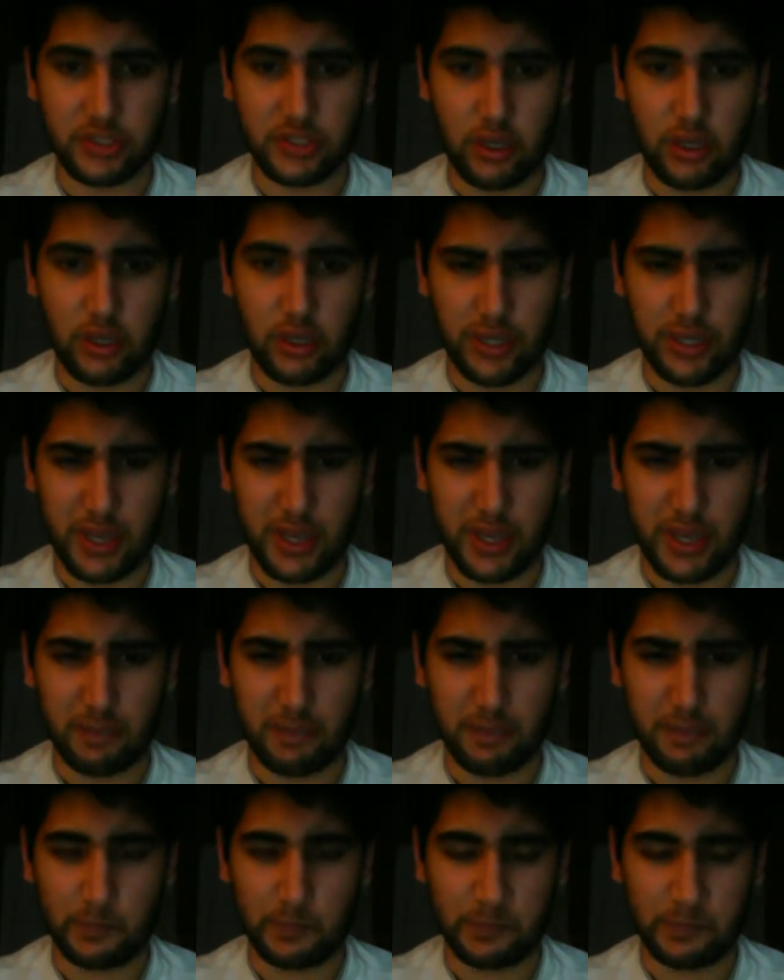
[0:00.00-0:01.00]
Oh yeah,
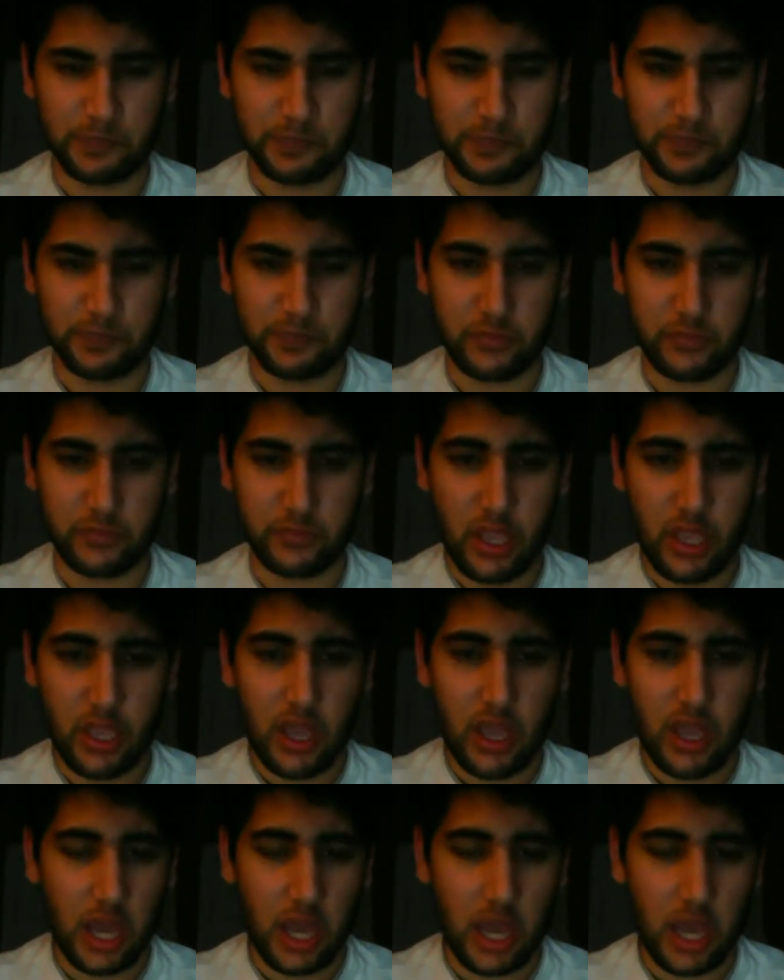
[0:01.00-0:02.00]

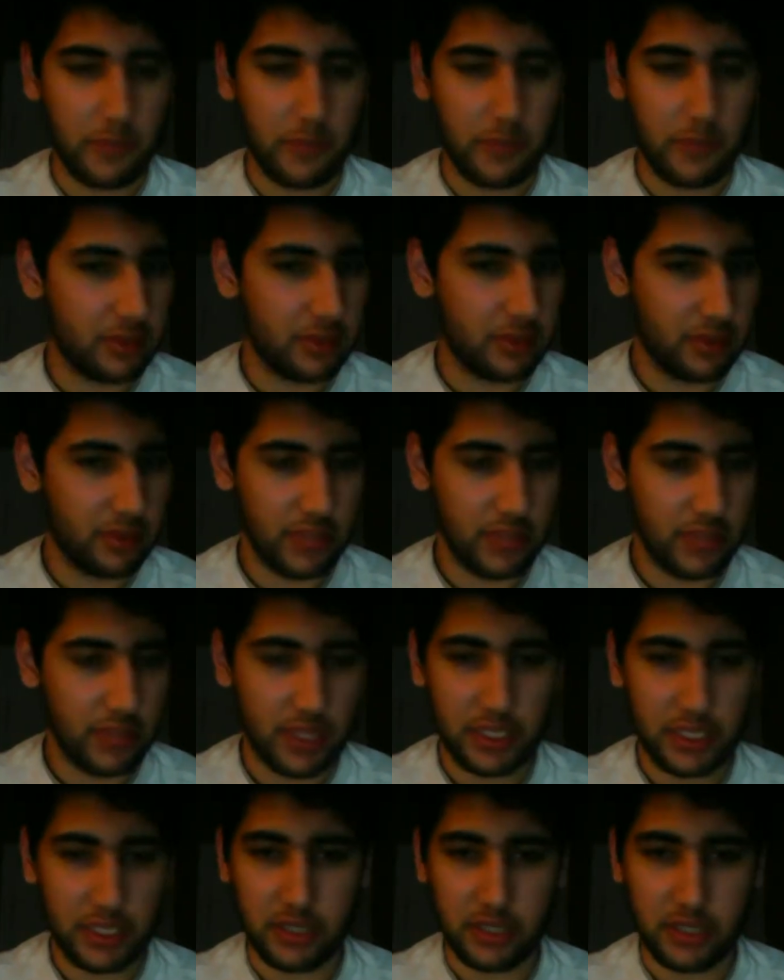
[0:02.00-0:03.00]
I've been
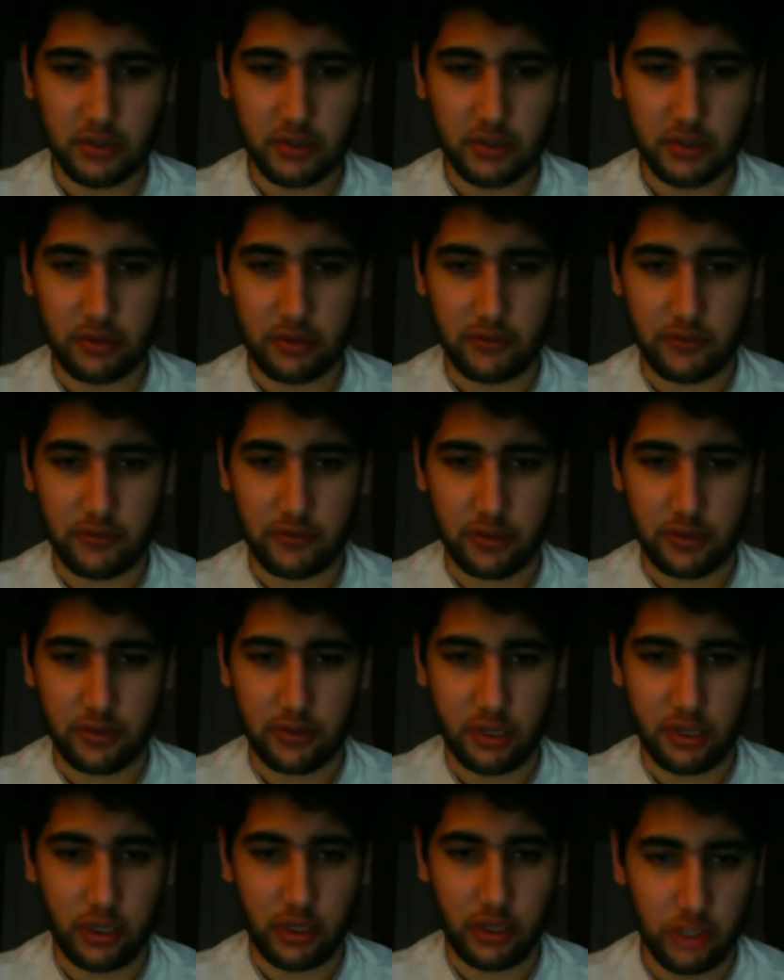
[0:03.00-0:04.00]
thinking of
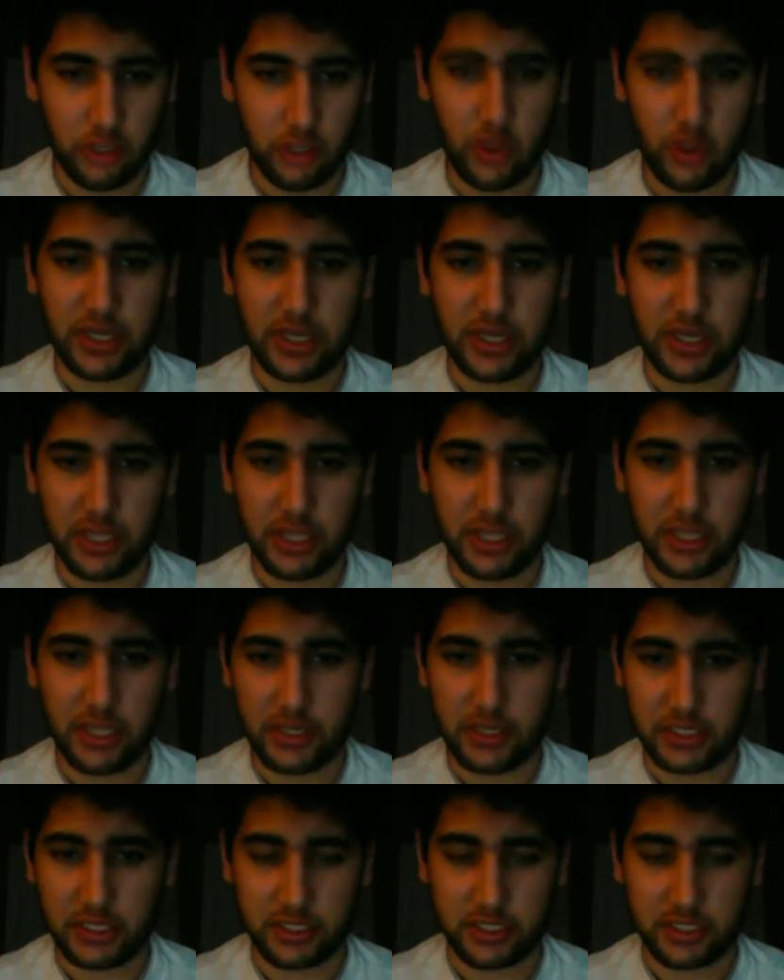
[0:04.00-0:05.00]
new
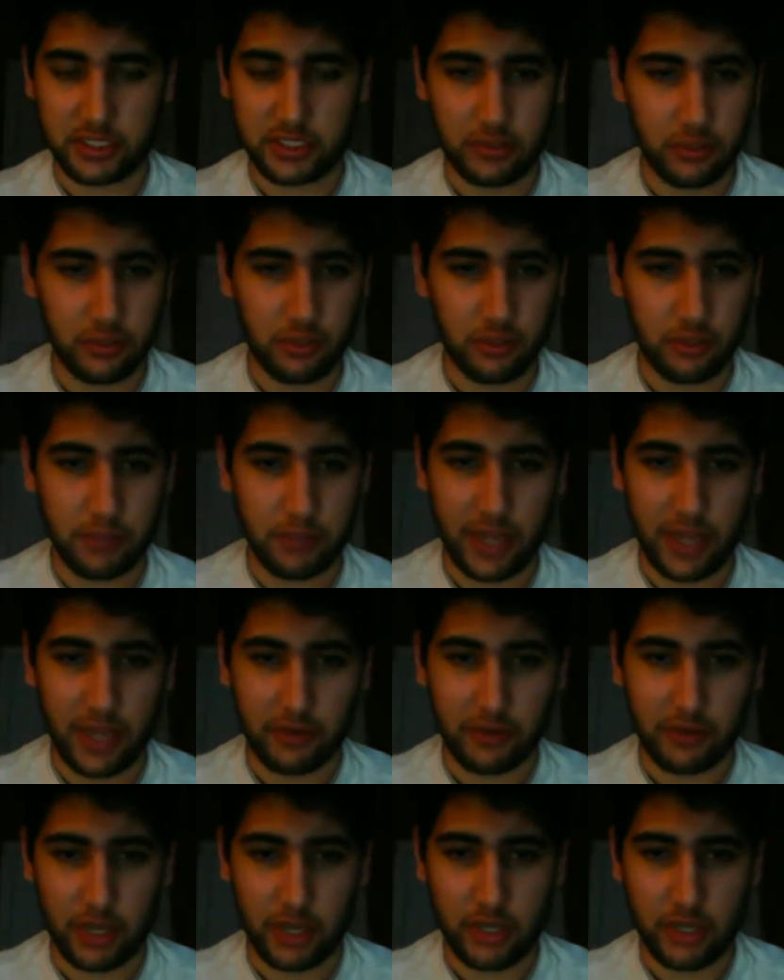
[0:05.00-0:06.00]
ideas, new
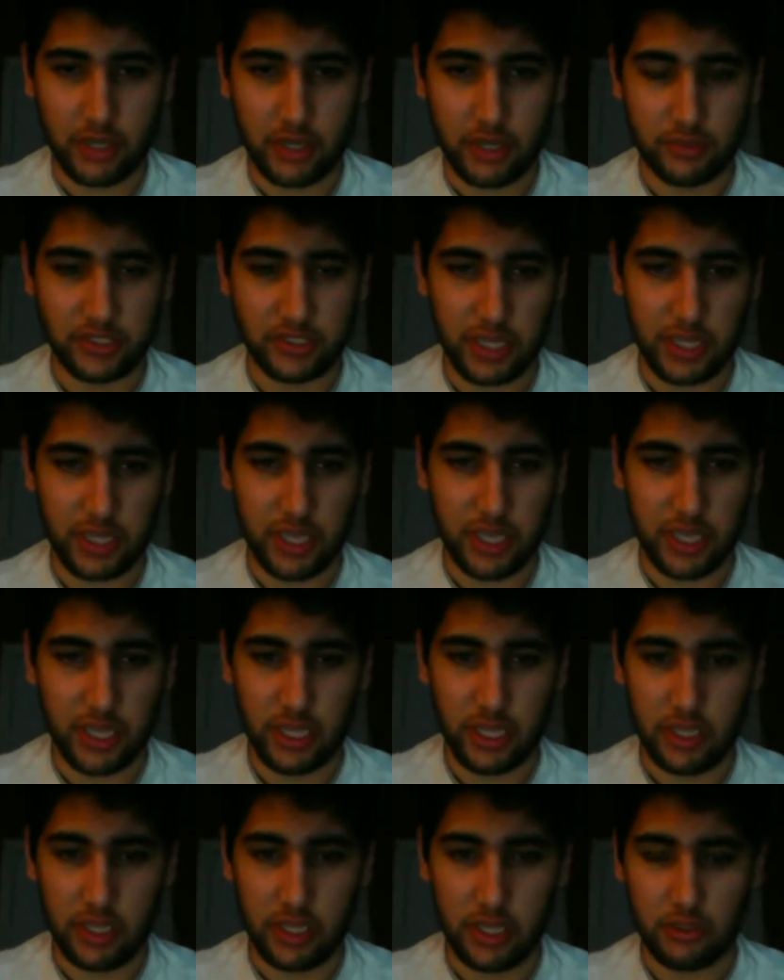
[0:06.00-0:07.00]
backgrounds,
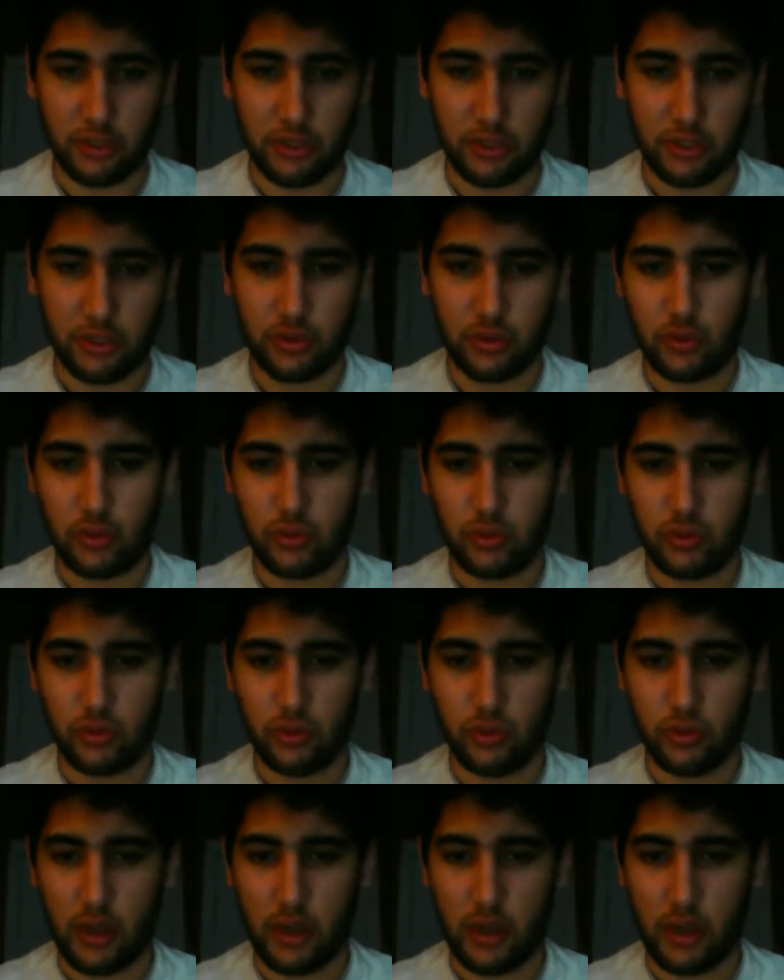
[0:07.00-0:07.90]
and new